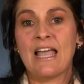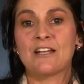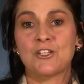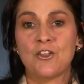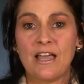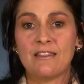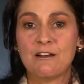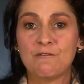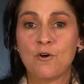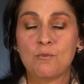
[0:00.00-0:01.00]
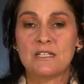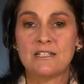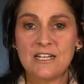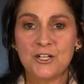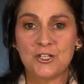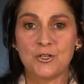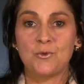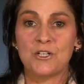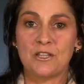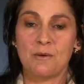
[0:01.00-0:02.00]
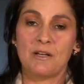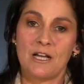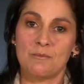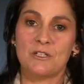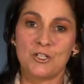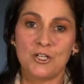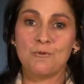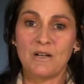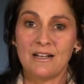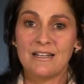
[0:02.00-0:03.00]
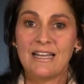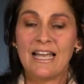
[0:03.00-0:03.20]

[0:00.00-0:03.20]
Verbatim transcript: And so that then forms a tissue, which then becomes a tumor.